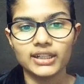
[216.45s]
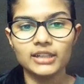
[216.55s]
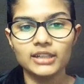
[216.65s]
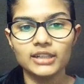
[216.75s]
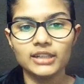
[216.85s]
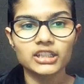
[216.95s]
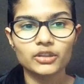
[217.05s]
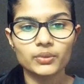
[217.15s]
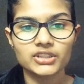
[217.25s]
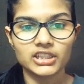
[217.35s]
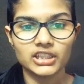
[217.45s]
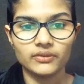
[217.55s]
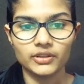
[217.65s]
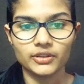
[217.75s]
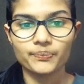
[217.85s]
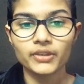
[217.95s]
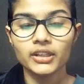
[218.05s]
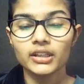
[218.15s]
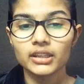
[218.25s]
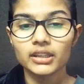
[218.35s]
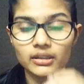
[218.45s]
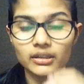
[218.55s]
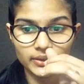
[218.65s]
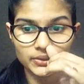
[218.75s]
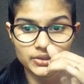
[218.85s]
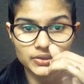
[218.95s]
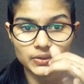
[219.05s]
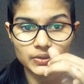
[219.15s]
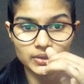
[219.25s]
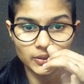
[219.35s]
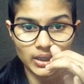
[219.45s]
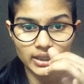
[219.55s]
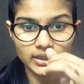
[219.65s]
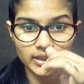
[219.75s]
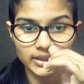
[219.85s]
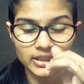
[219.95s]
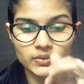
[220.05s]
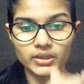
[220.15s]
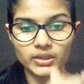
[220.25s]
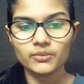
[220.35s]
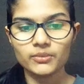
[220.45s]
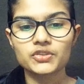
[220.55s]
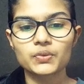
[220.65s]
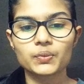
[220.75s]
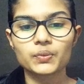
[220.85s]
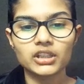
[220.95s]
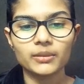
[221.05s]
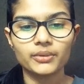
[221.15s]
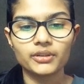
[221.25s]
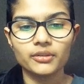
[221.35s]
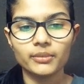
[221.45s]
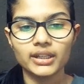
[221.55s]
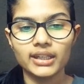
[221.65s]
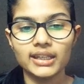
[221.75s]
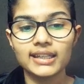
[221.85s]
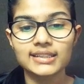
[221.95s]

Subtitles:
Fine, let me just click over save here. Now here, you just got to learn one thing, that when I'm just choosing up here my